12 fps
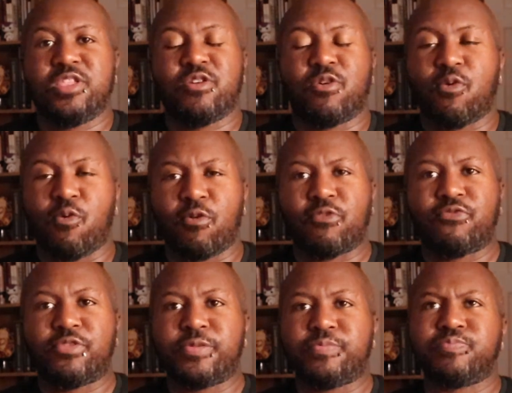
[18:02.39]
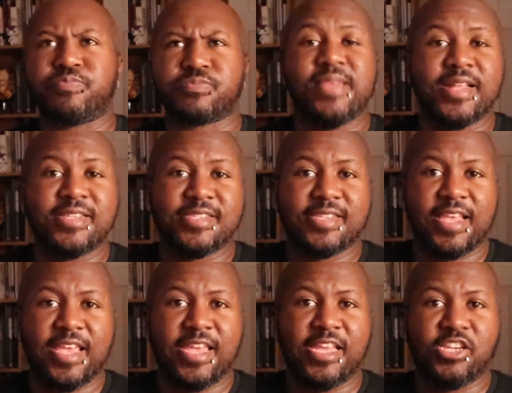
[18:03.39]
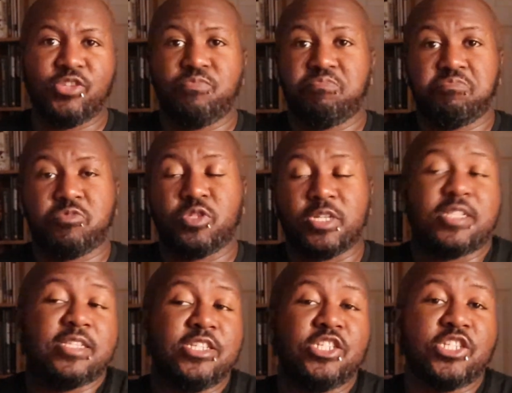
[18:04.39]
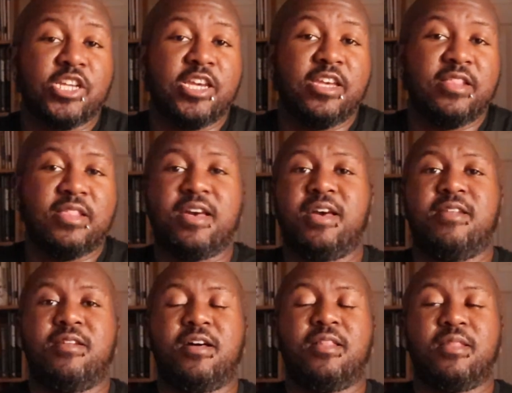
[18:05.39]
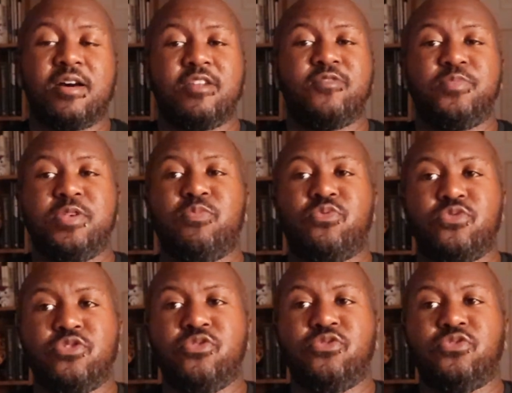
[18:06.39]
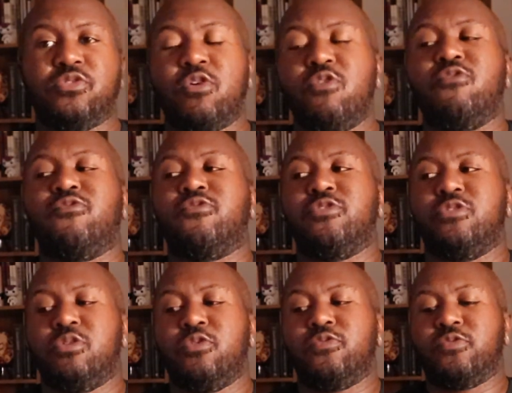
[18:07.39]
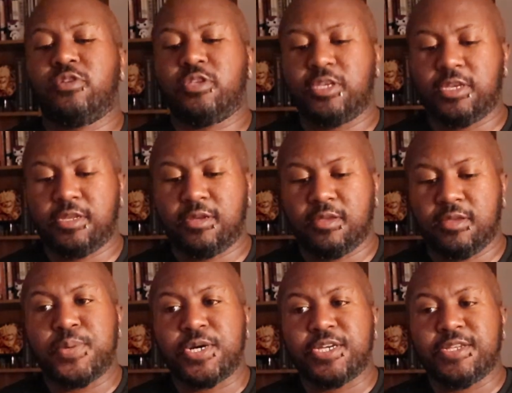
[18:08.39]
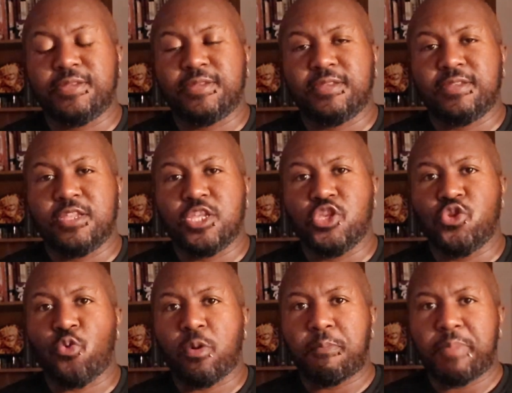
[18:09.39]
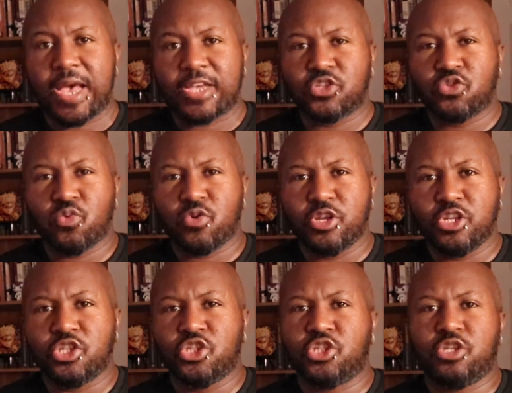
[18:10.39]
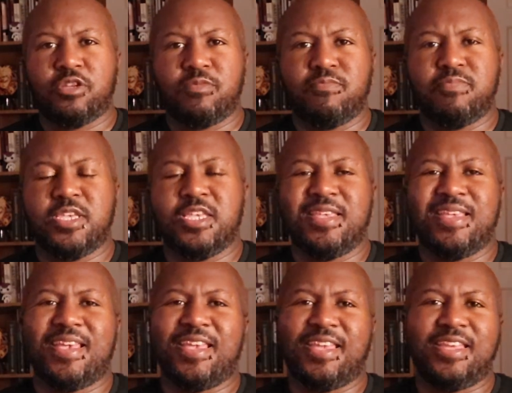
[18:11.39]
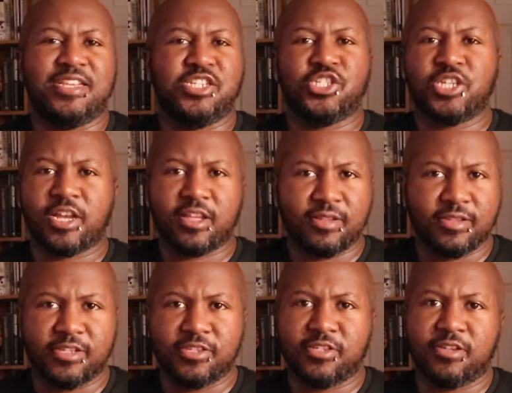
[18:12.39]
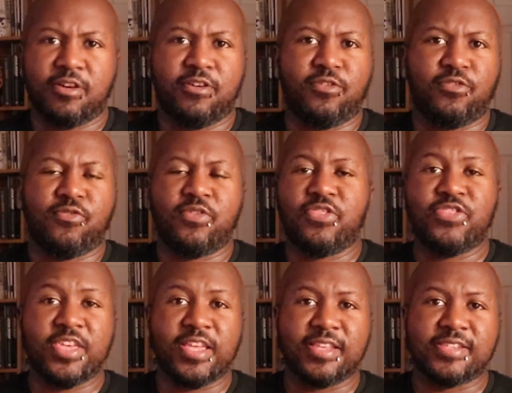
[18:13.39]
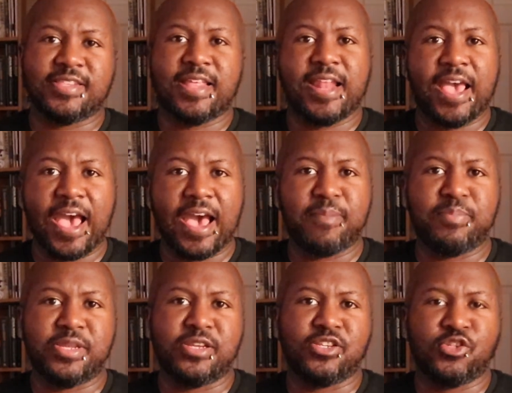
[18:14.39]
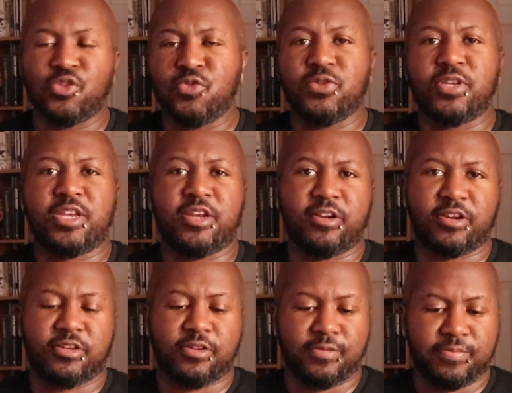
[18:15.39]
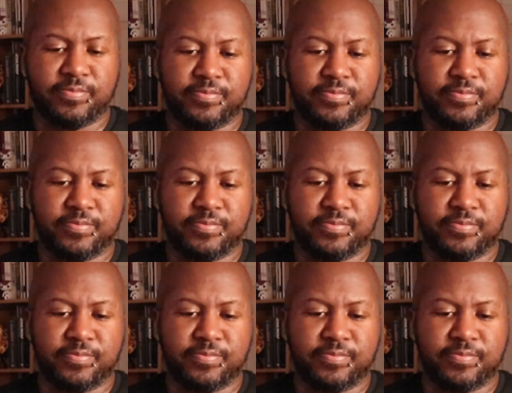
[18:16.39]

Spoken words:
They're an orphan. That's a cliche that a lot of people use over and over again. But your backstory shouldn't be a checklist of things that happen to the character.